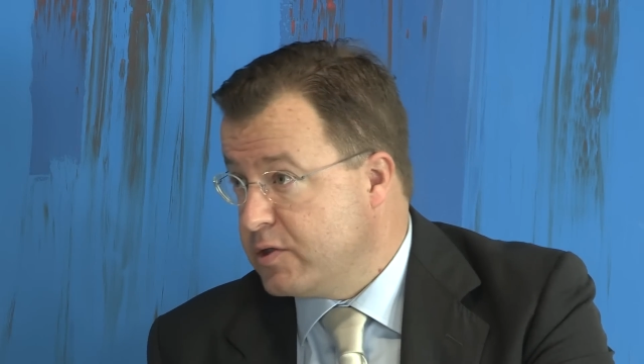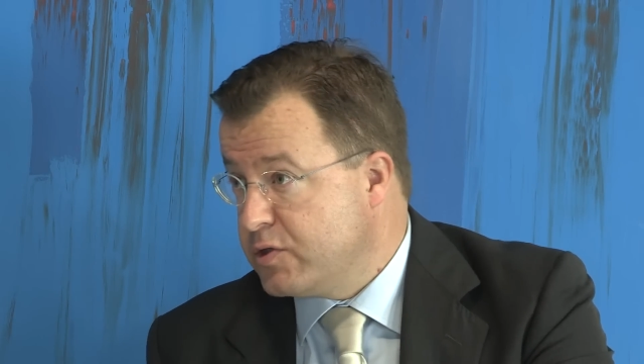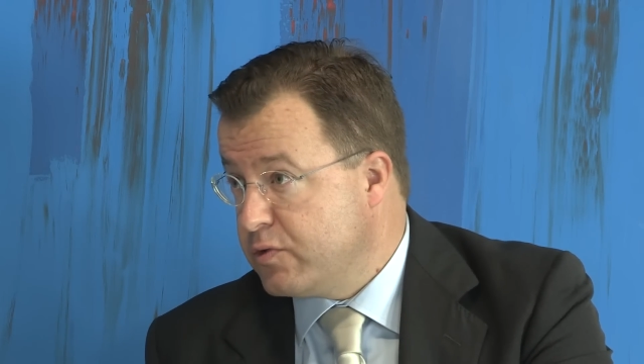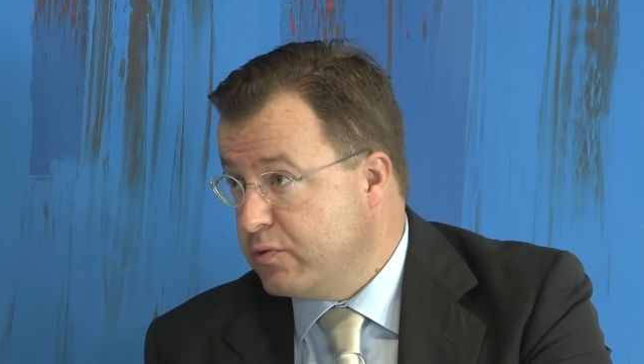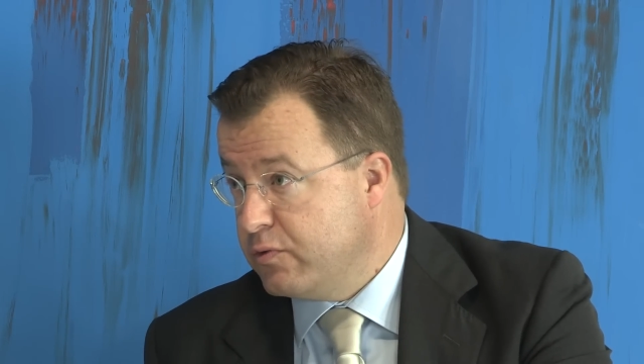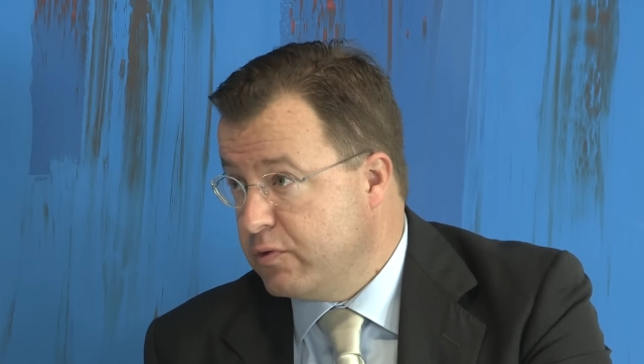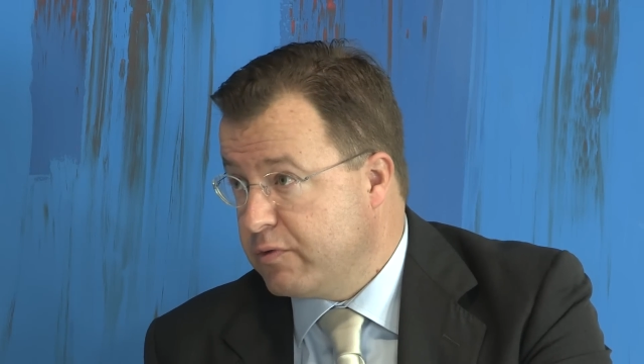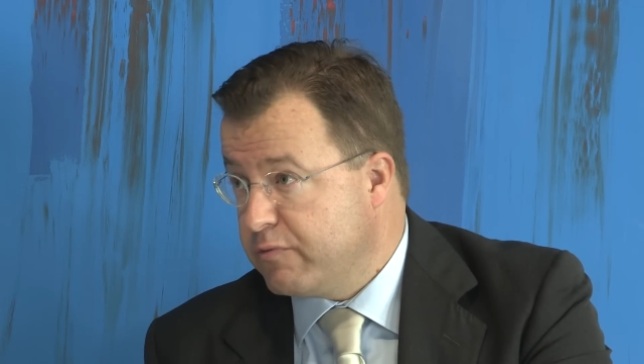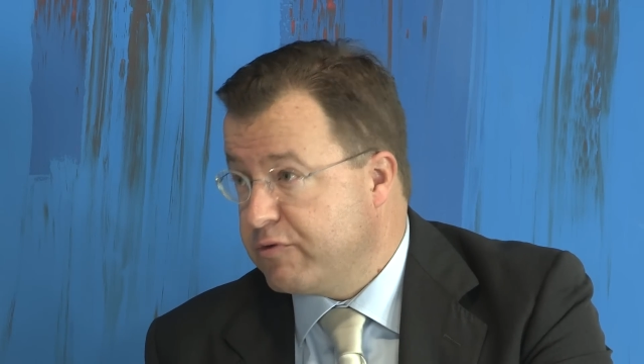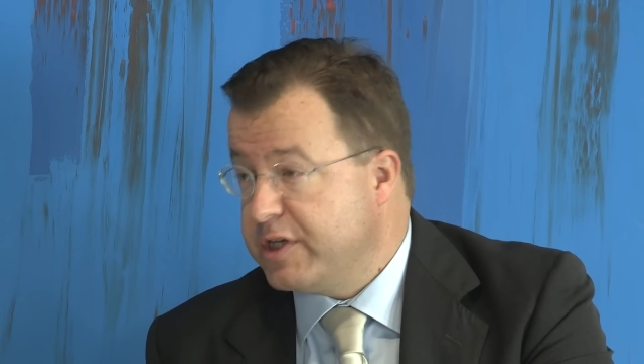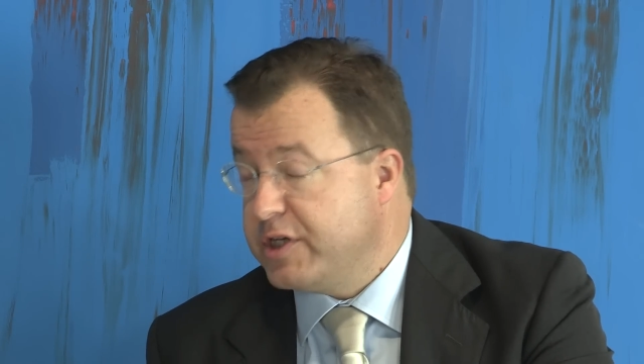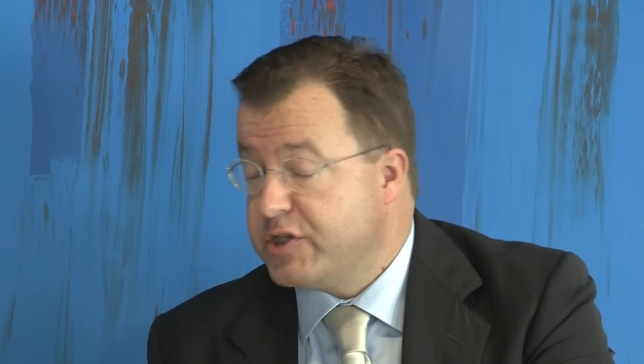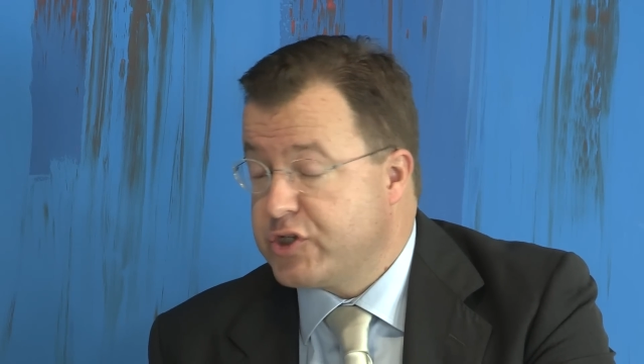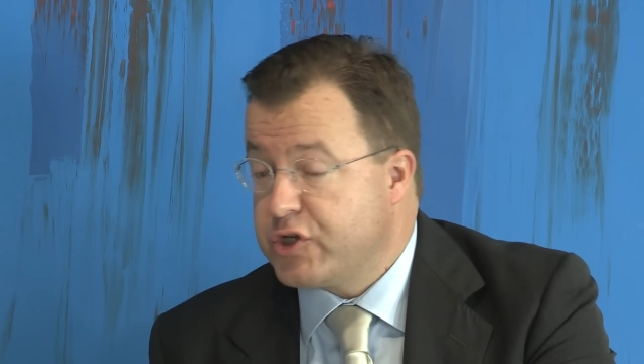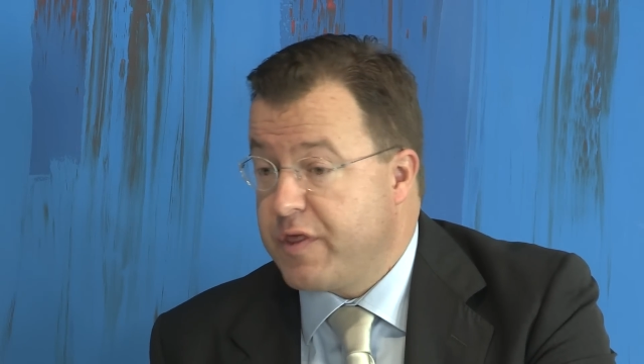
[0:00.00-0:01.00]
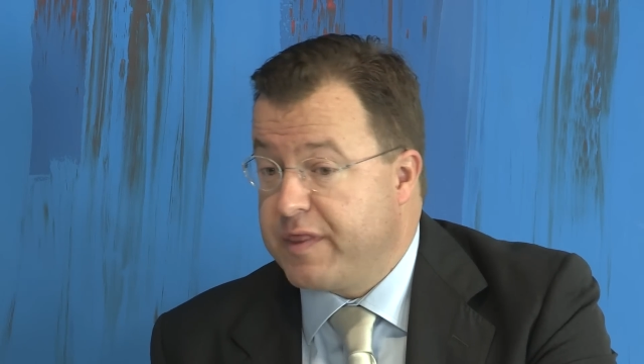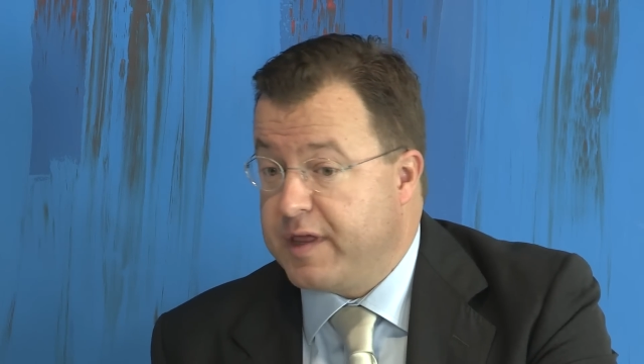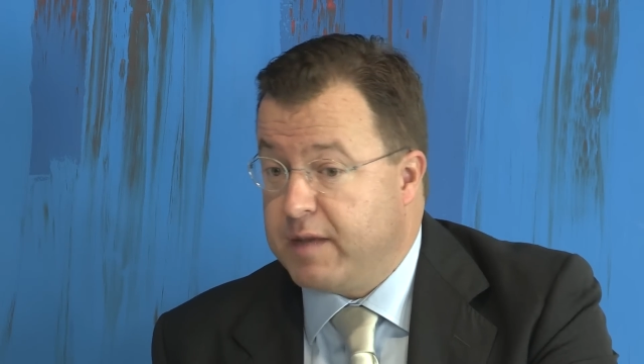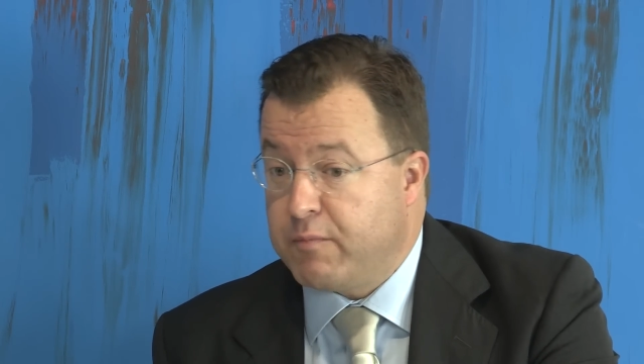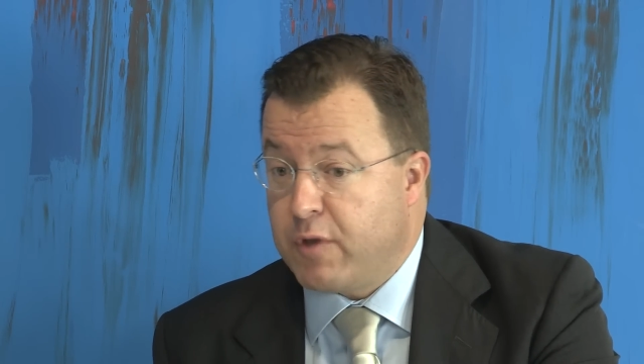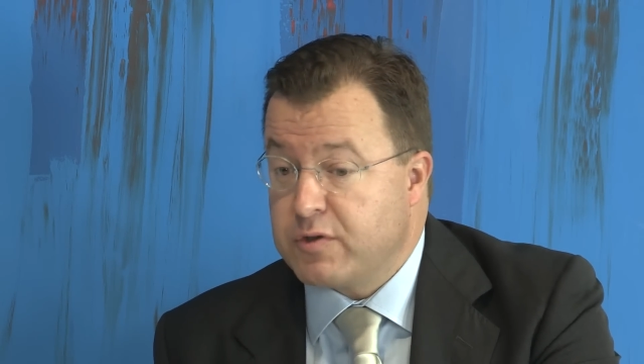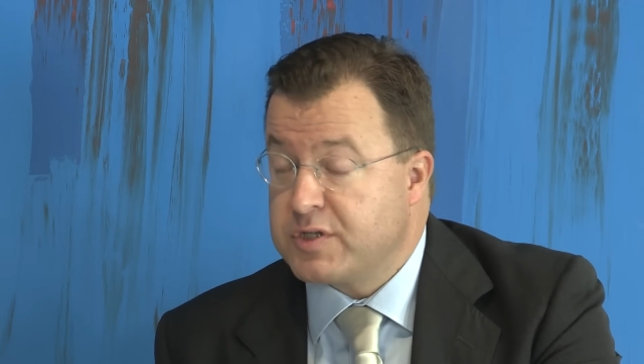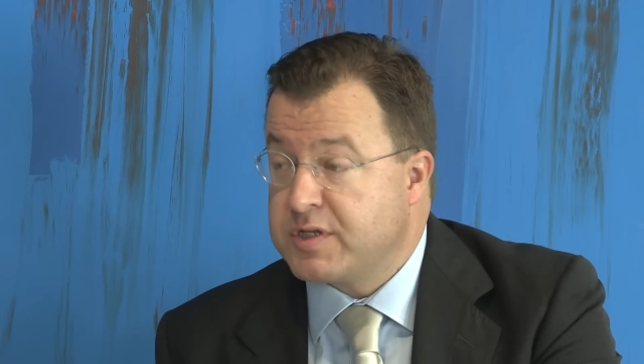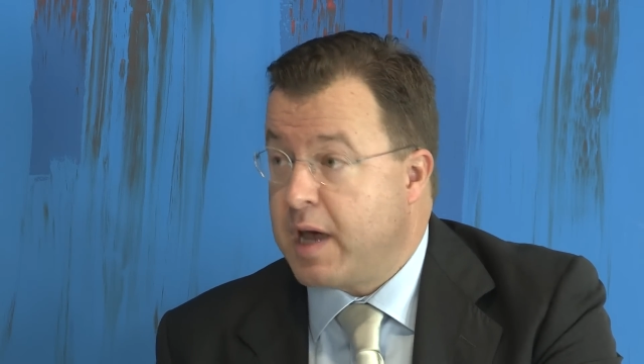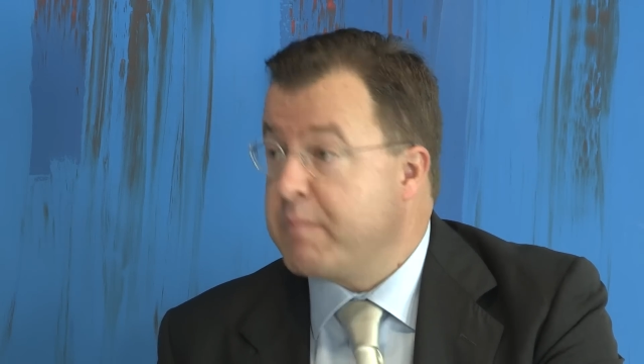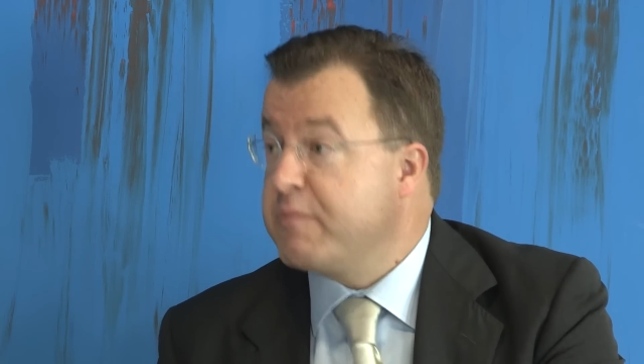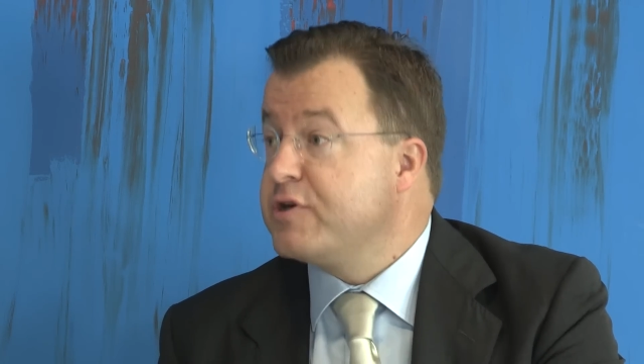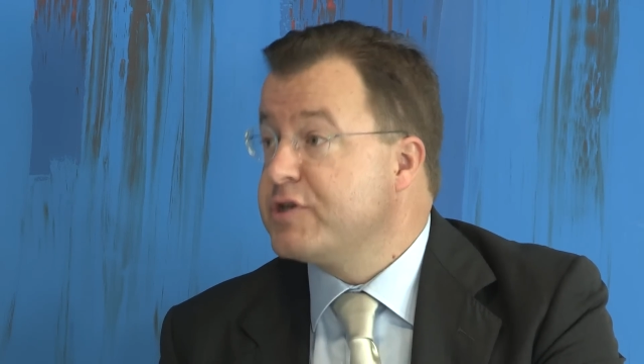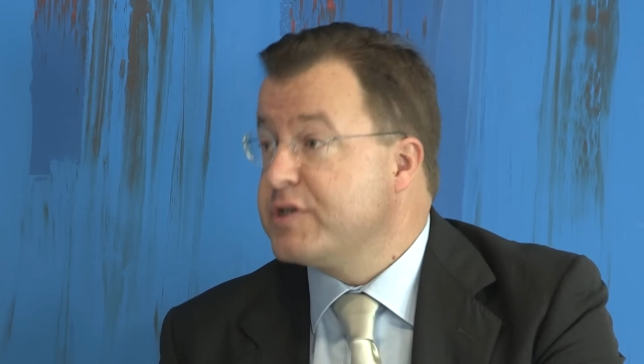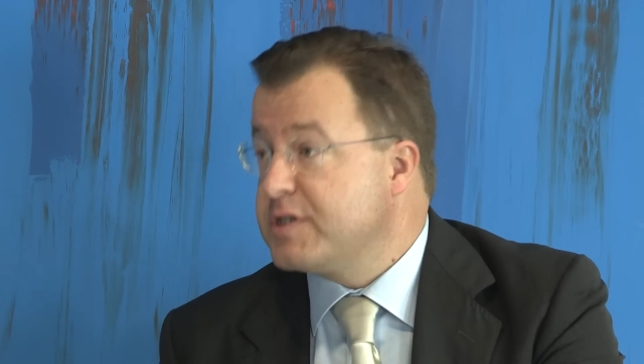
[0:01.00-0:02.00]
to reach the most
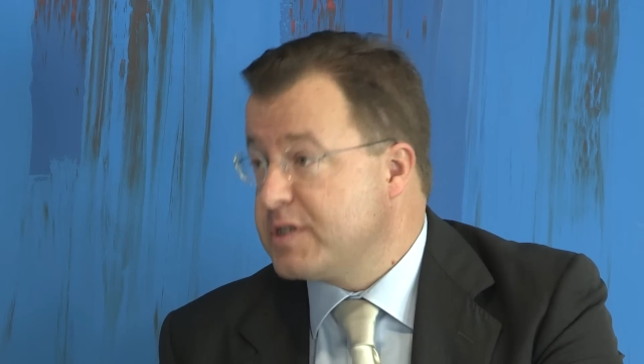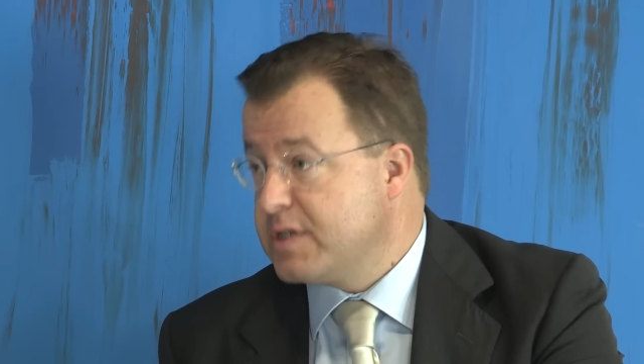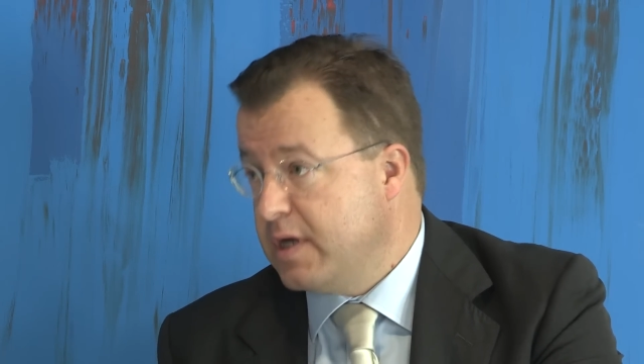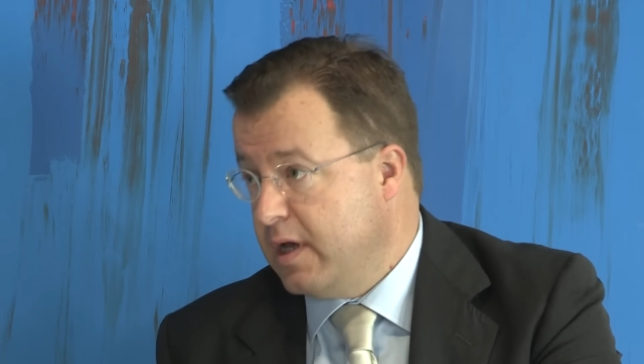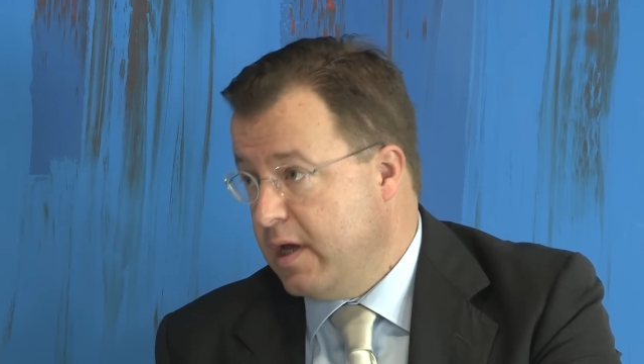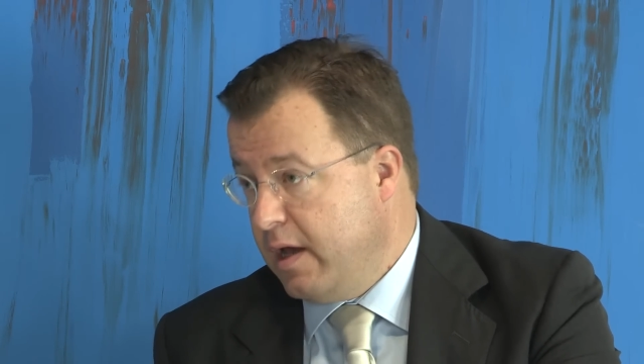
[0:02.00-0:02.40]
ambitious,